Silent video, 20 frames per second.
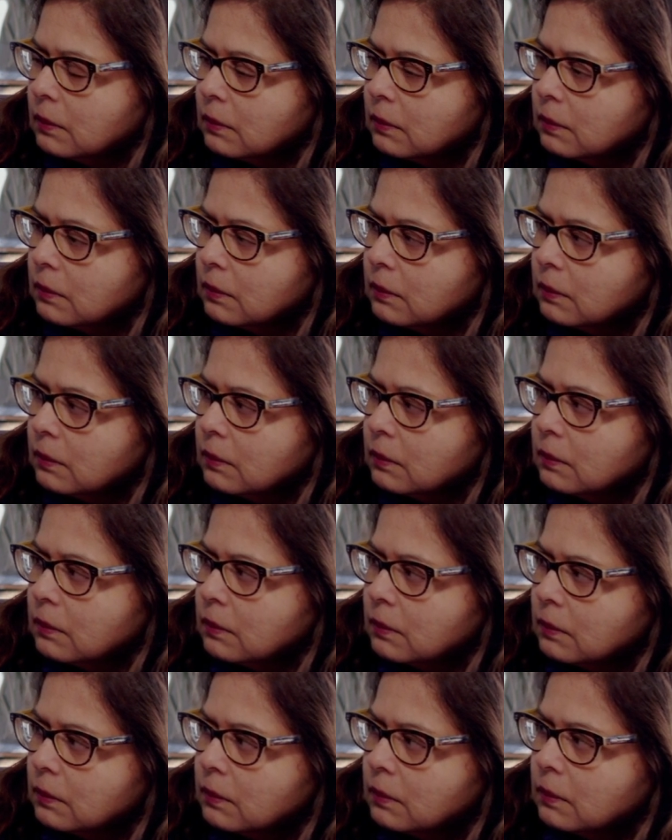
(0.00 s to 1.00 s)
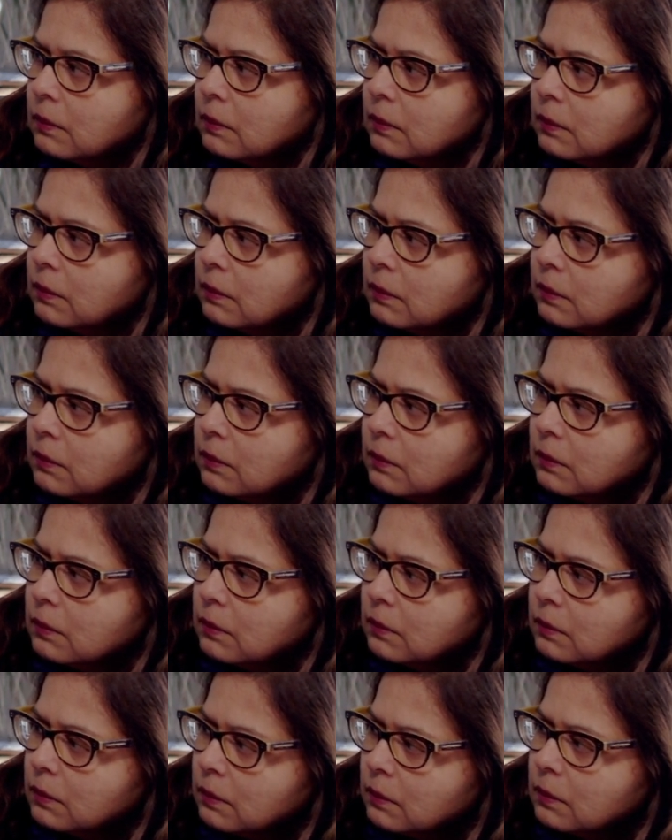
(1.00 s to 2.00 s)

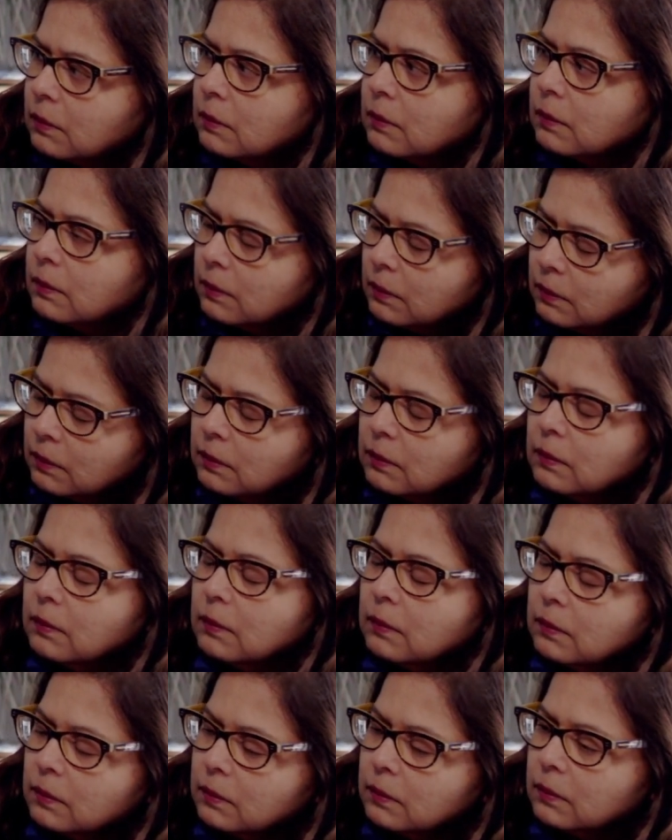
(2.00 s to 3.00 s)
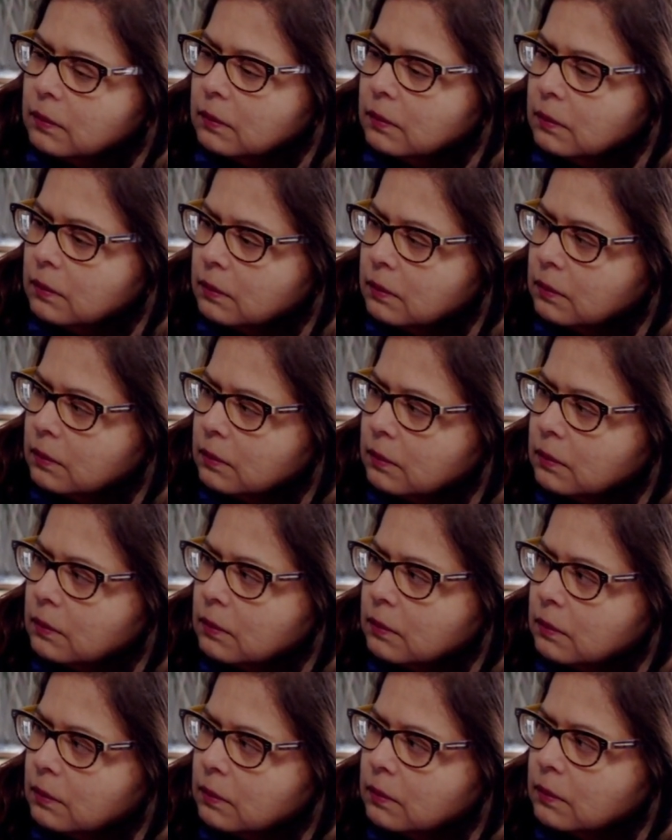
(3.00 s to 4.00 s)

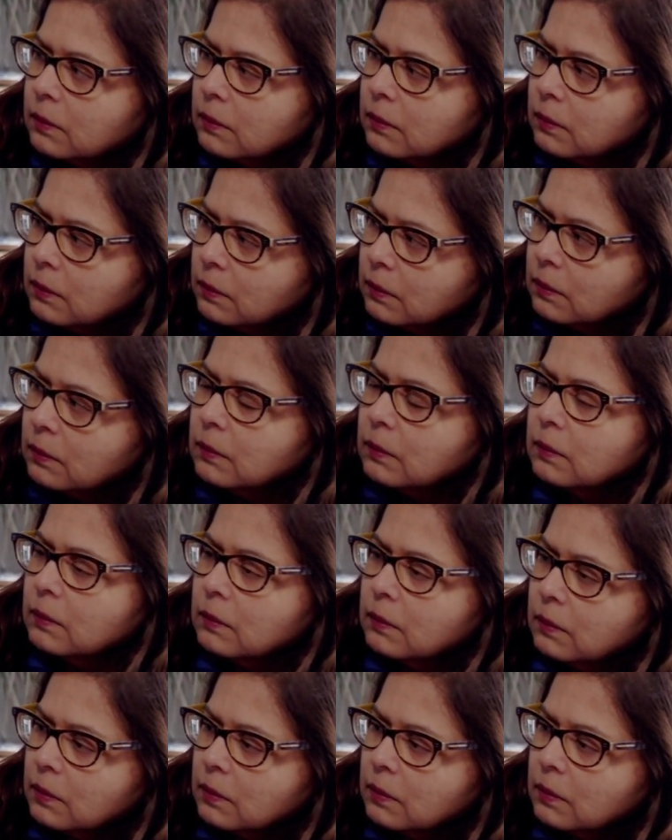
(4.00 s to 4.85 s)
(not speaking)